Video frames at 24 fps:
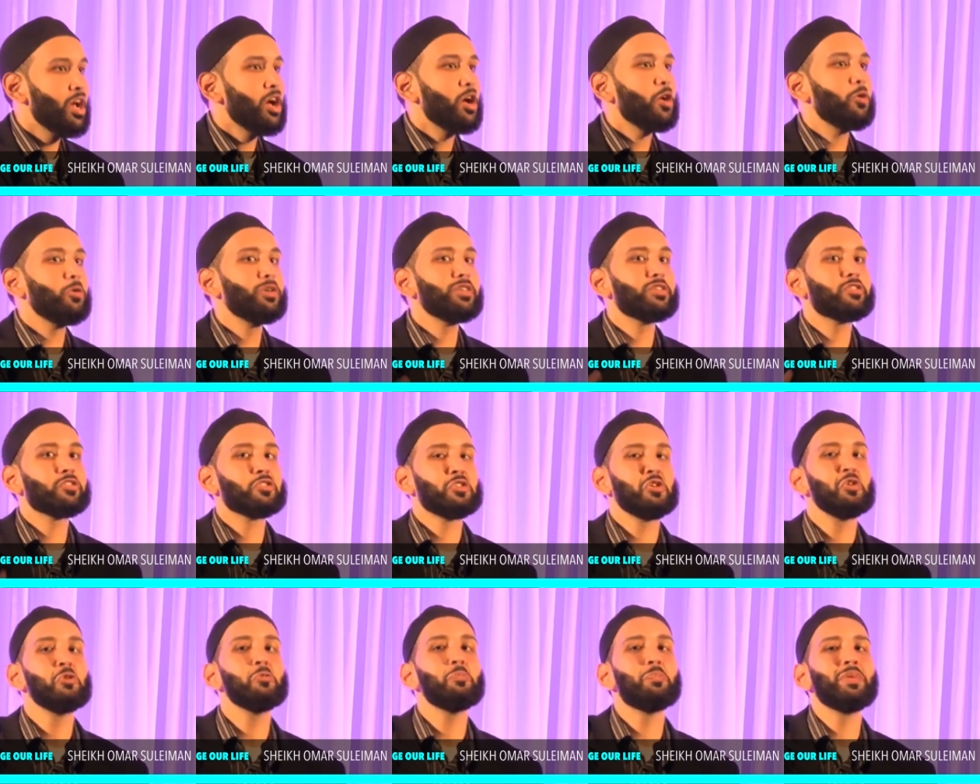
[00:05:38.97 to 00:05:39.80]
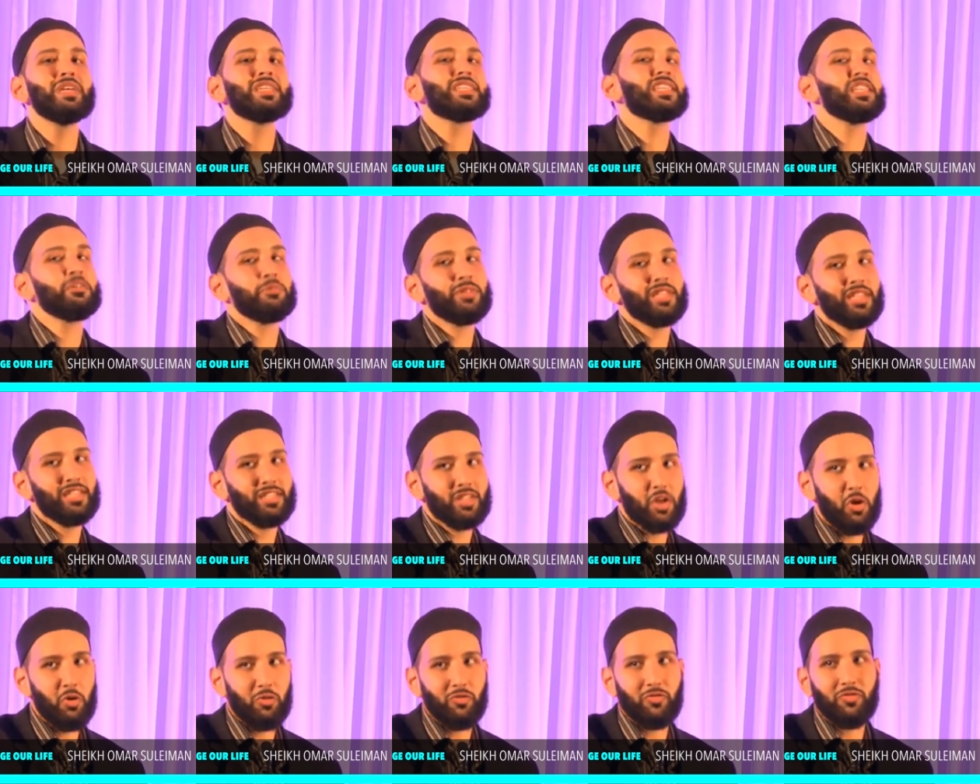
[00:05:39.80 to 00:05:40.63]
who is too busy with his
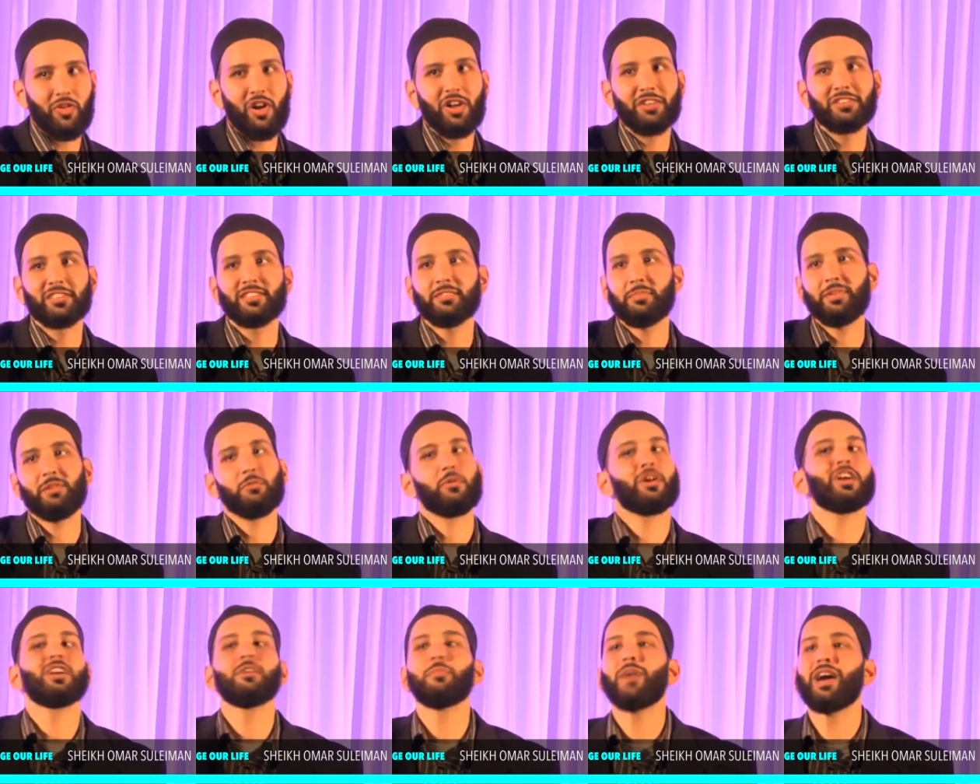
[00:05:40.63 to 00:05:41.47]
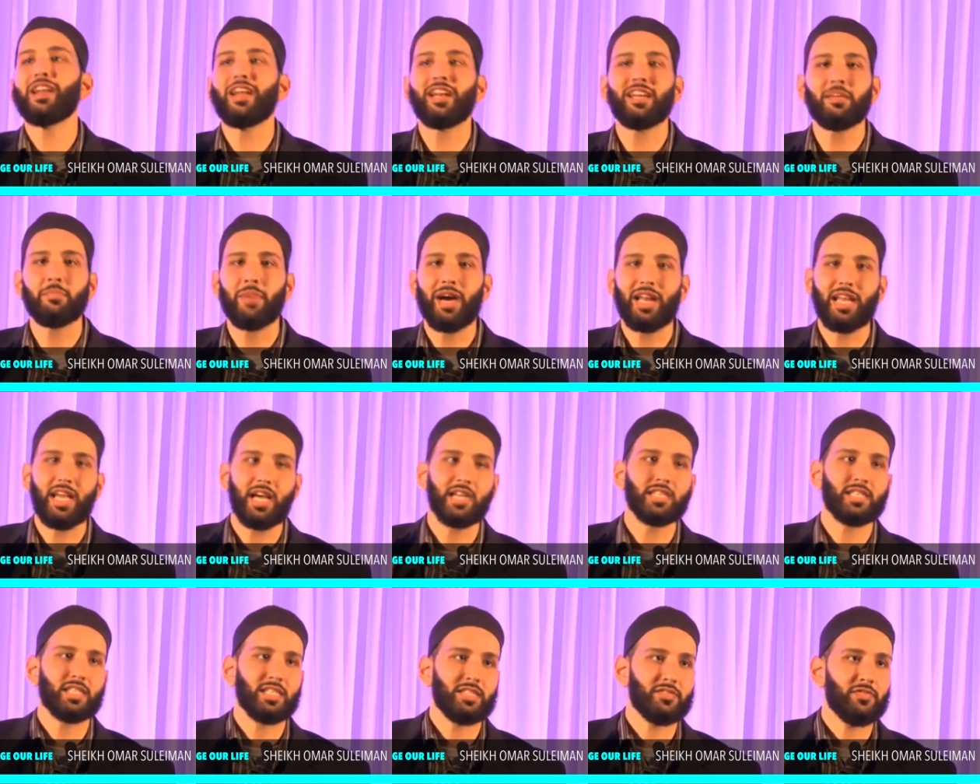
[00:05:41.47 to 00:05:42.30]
own faults to be worried about anybody
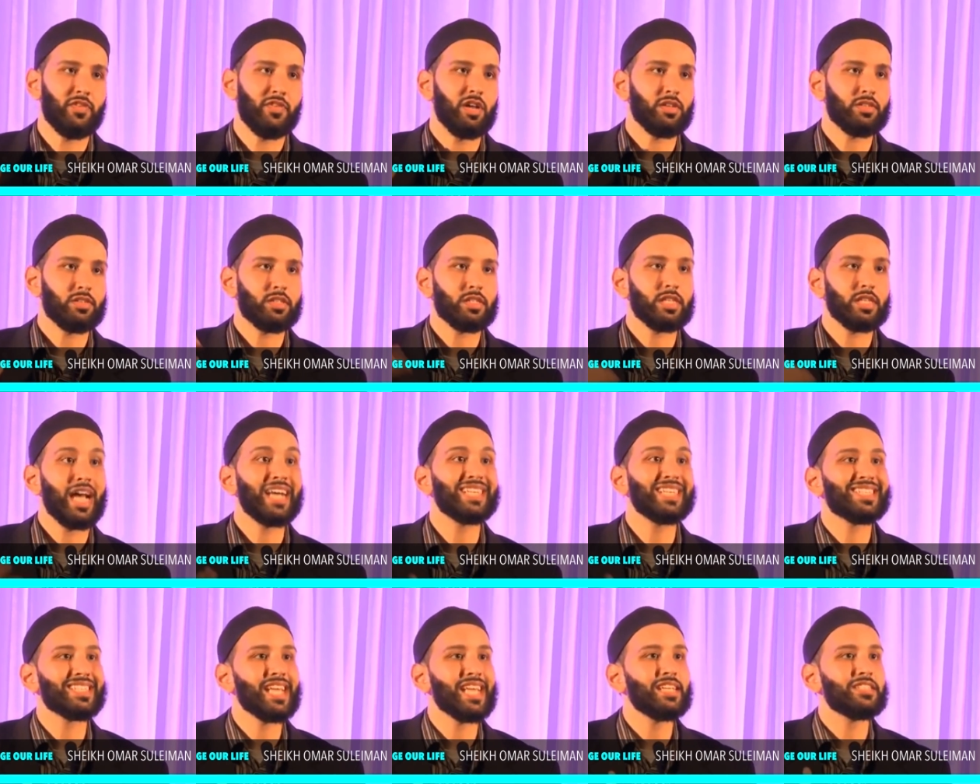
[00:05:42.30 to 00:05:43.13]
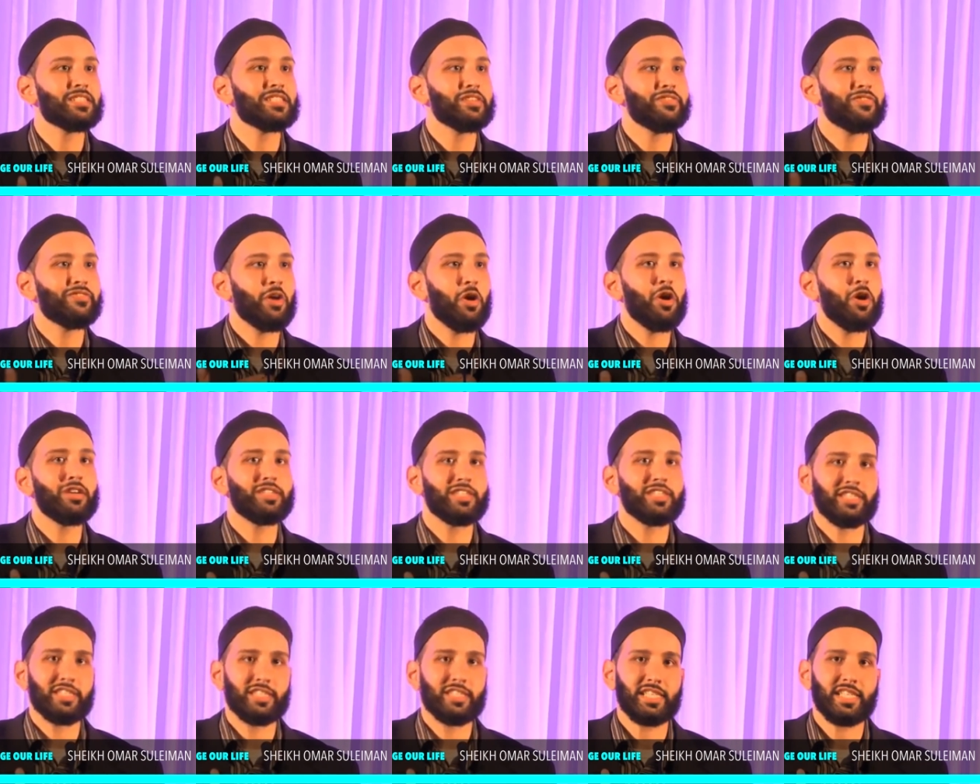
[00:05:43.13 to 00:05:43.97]
else's faults. A sense of
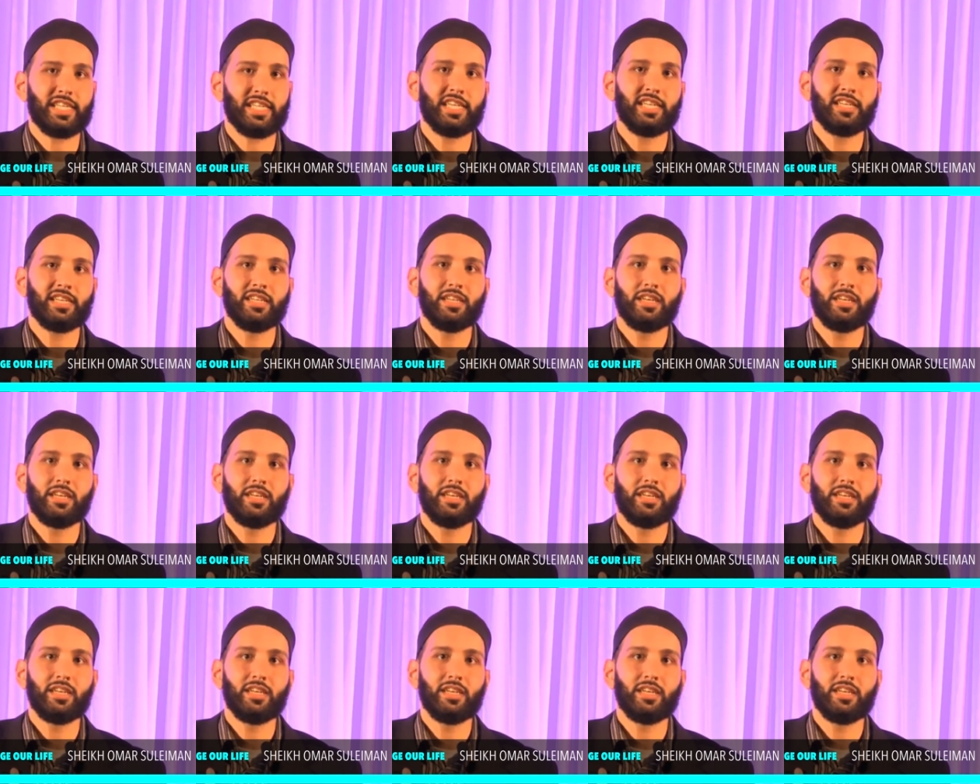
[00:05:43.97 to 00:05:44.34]
urgency.